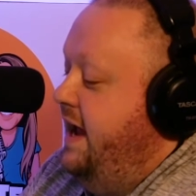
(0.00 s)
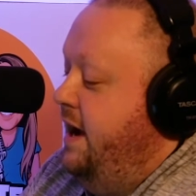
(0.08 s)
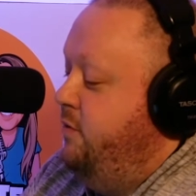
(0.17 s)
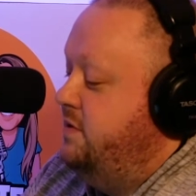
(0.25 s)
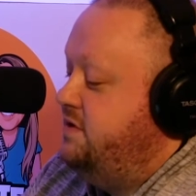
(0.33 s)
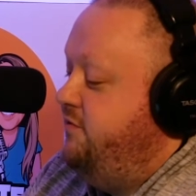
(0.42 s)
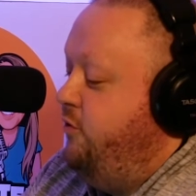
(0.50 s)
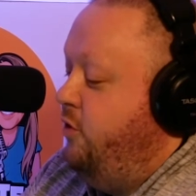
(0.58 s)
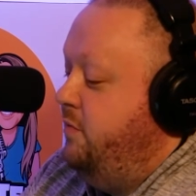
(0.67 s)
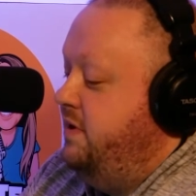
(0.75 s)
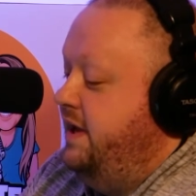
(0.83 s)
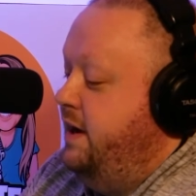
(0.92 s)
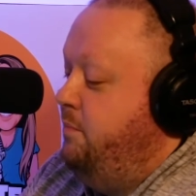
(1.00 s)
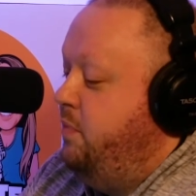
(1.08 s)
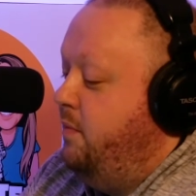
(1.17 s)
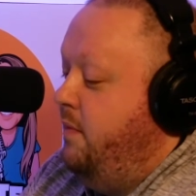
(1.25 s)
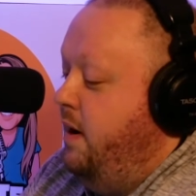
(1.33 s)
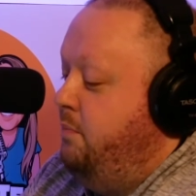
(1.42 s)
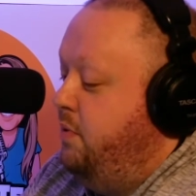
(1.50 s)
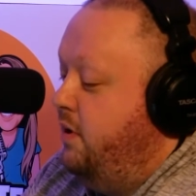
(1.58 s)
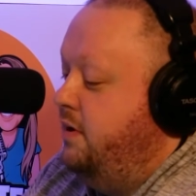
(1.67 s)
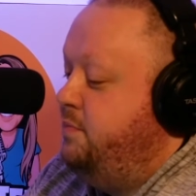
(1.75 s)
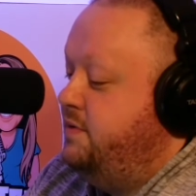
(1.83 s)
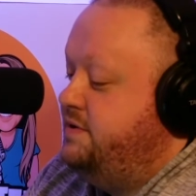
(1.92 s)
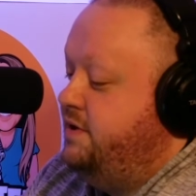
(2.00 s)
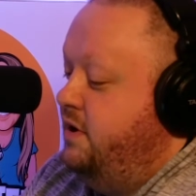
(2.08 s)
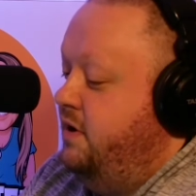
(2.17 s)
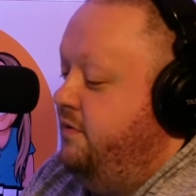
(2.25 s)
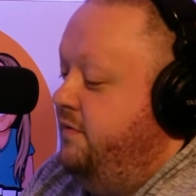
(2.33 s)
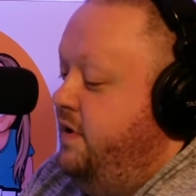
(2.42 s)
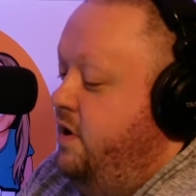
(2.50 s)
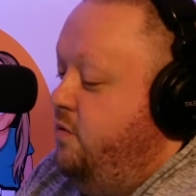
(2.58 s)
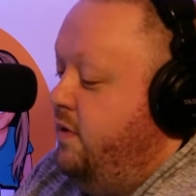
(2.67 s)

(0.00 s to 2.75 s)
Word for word: it was formerly a, bird preserve